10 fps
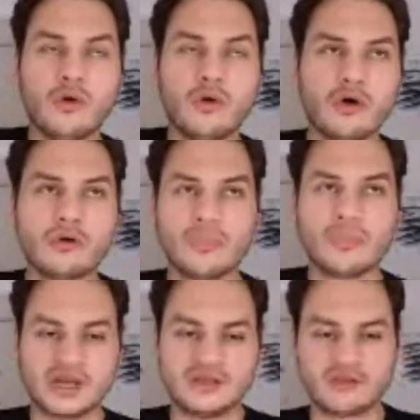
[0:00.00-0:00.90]
Or
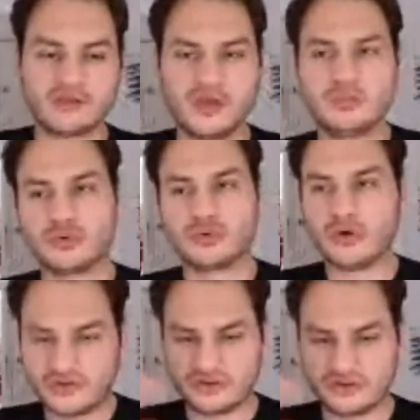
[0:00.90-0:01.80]
money that's being
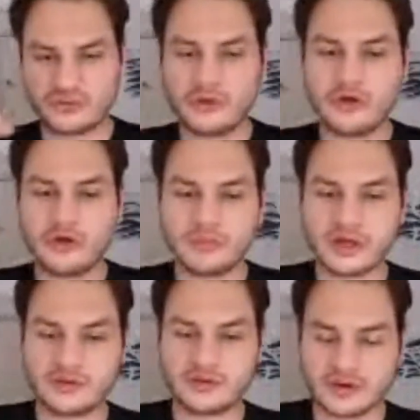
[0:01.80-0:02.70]
brought in from the old
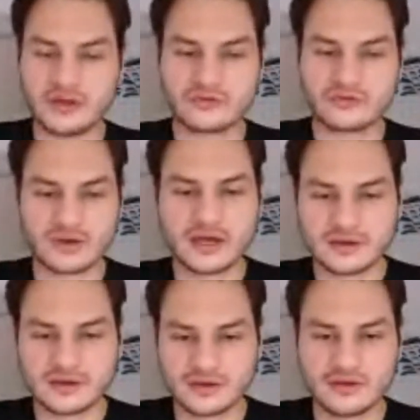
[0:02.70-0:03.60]
world, right? So
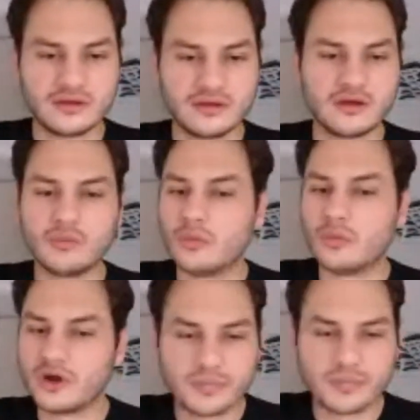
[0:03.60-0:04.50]
like
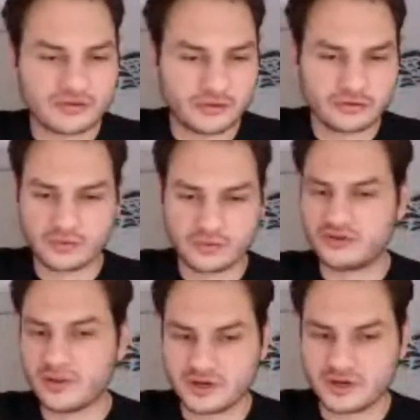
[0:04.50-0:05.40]
what we're about to launch with
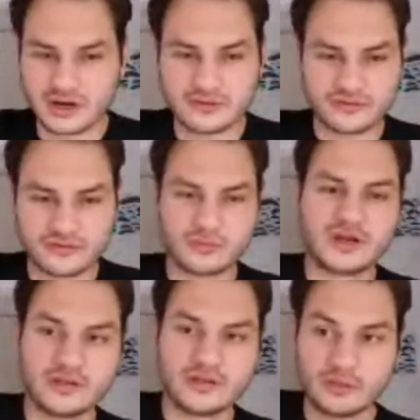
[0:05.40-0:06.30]
a debit card that someone
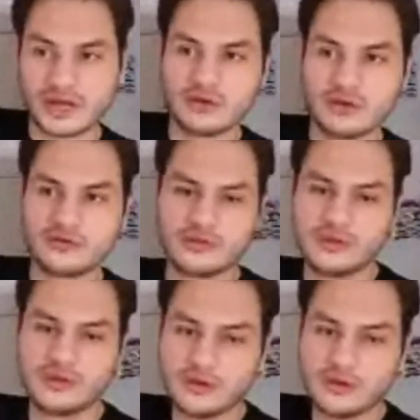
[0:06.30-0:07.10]
can add their pounds or their